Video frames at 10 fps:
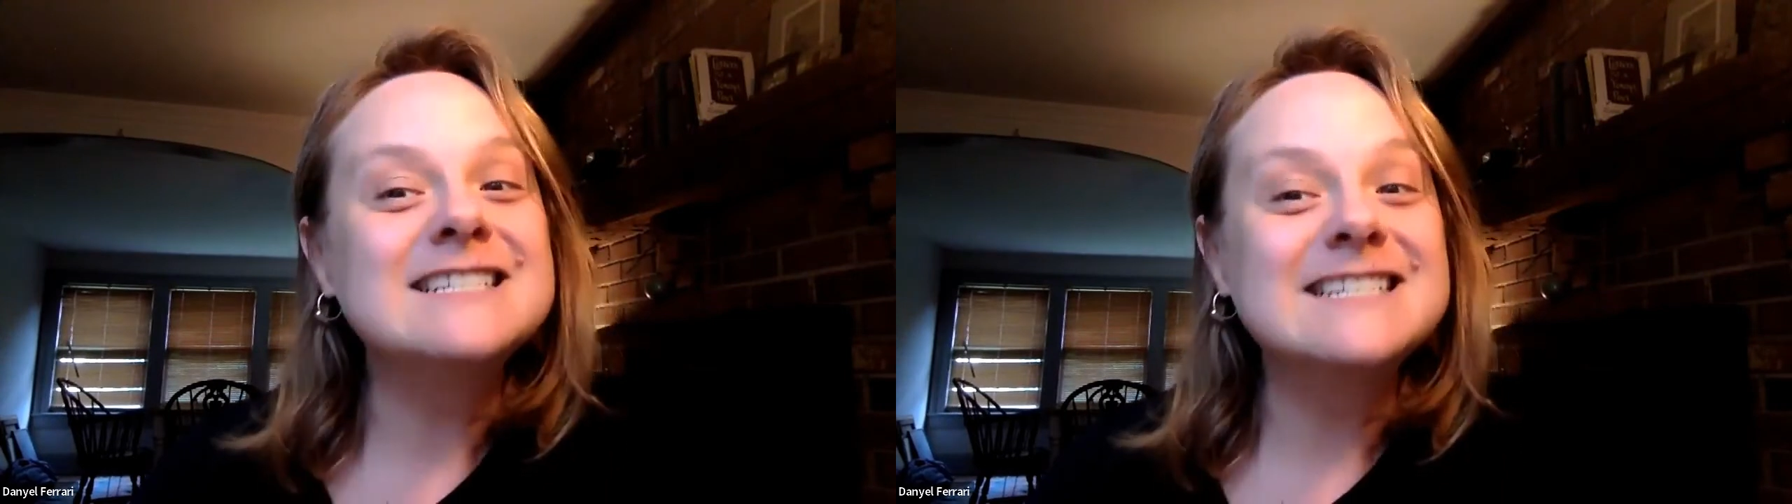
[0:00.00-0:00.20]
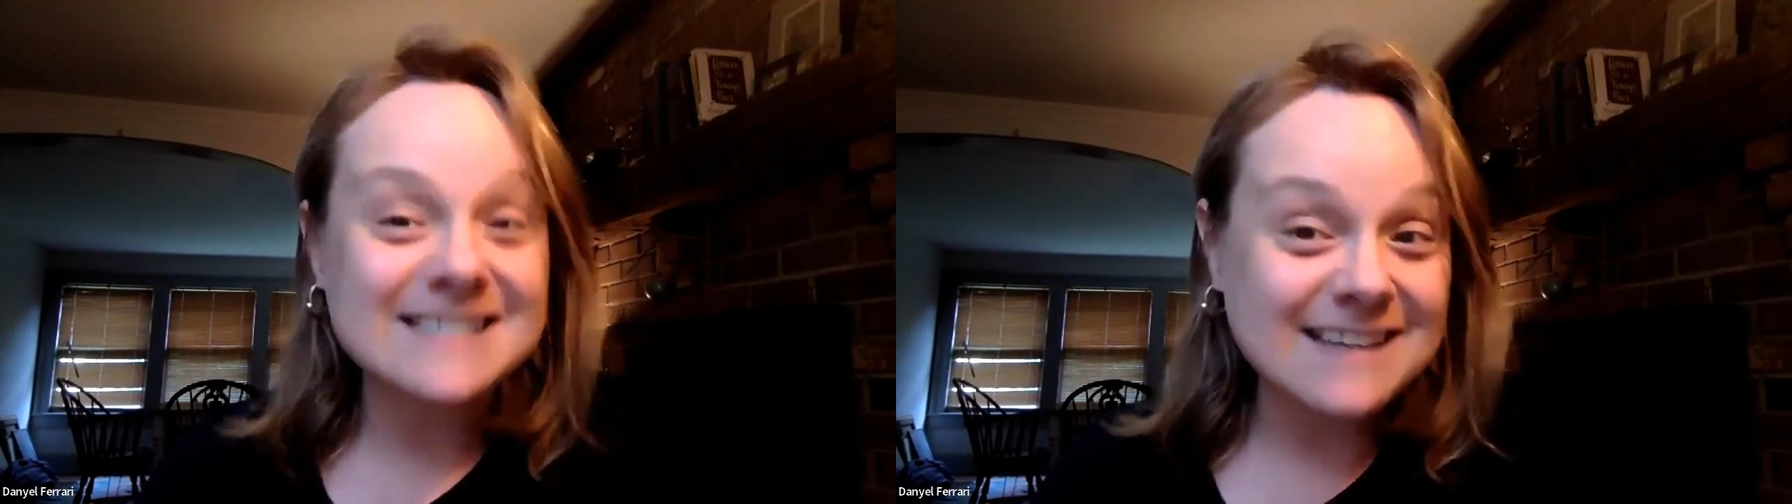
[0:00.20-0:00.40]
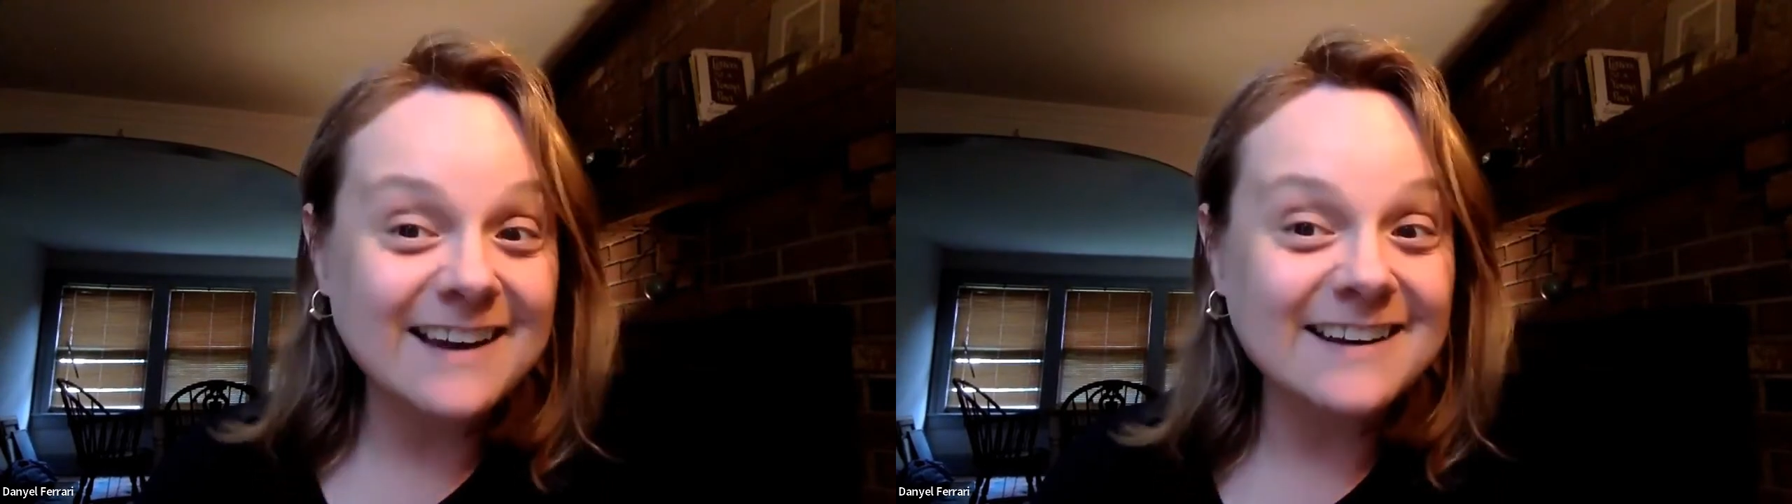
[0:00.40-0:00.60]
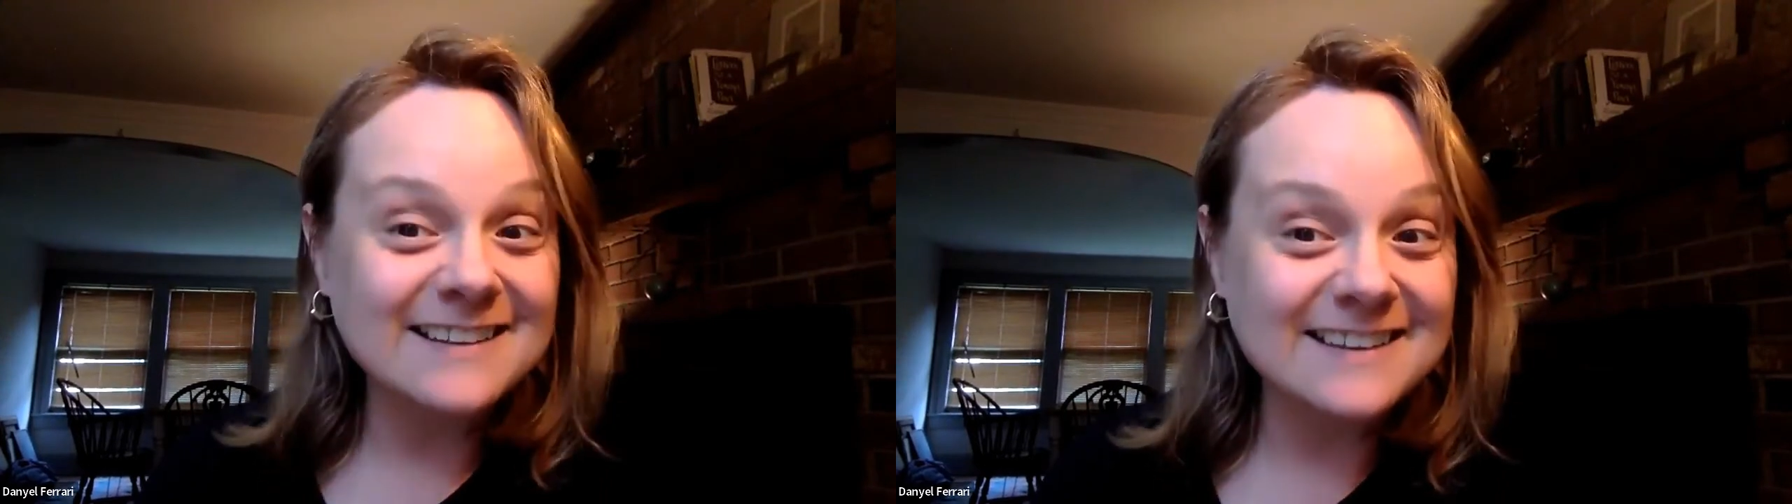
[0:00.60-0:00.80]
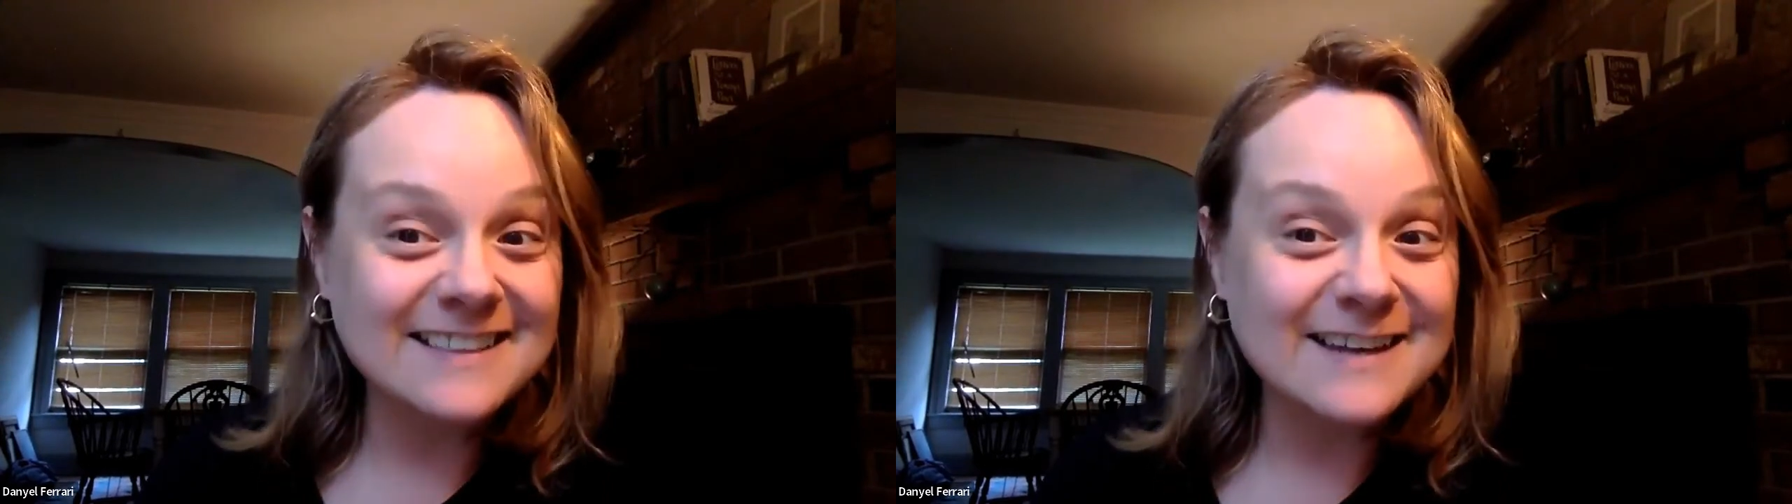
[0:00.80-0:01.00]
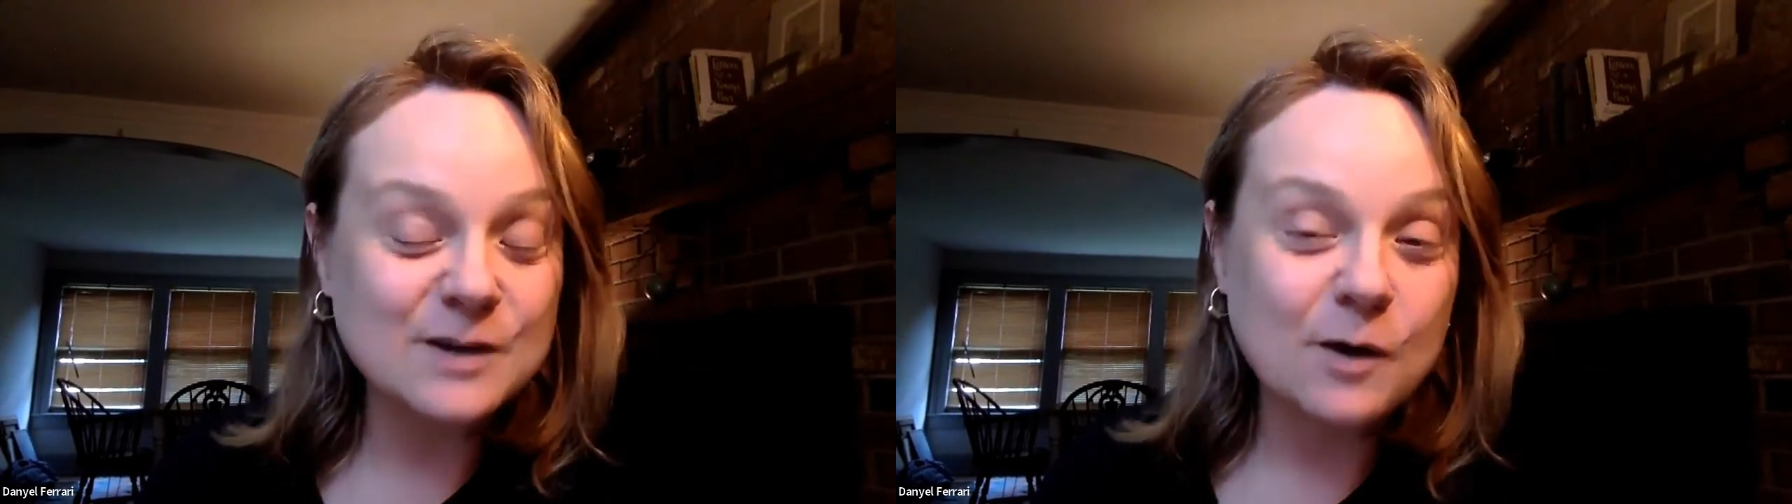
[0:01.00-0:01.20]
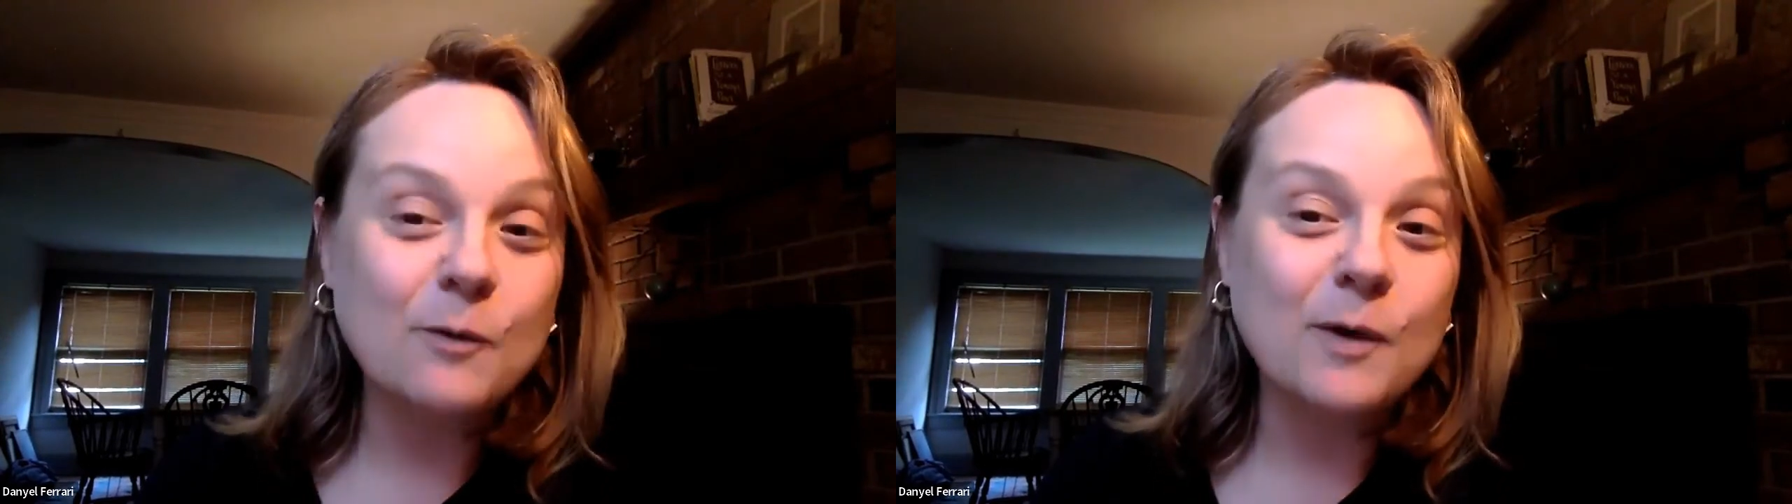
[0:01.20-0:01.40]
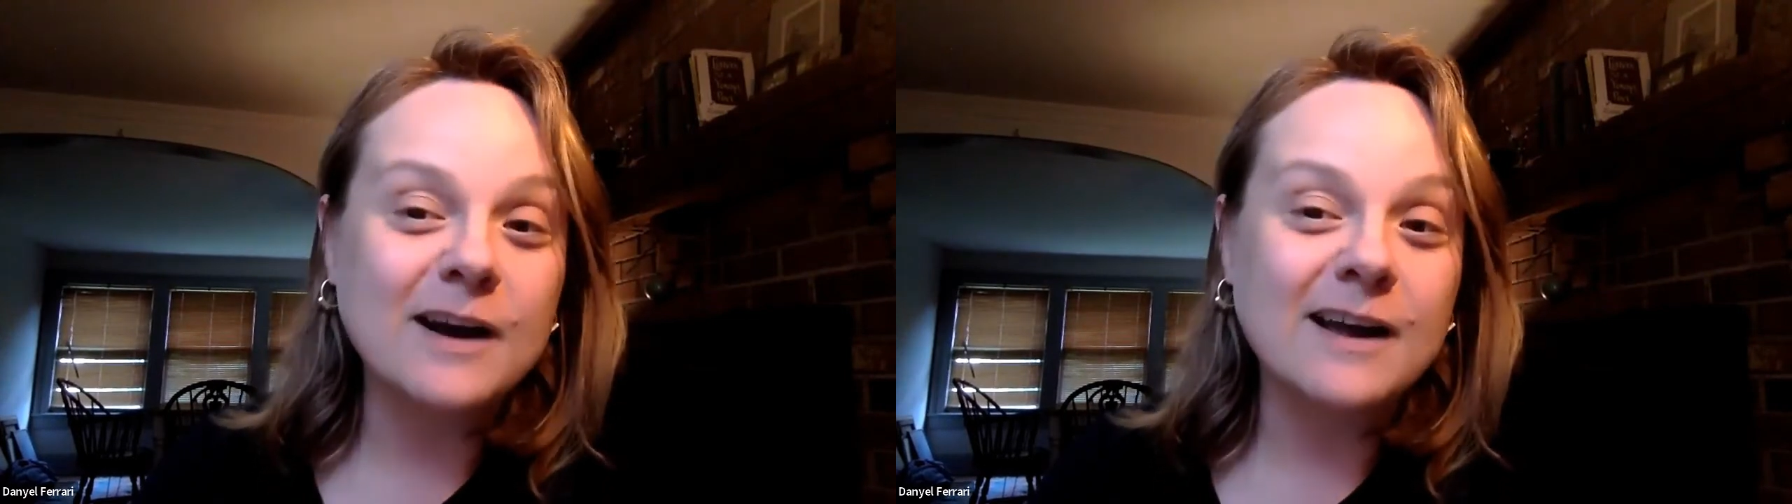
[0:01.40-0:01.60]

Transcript: deciding that they don't want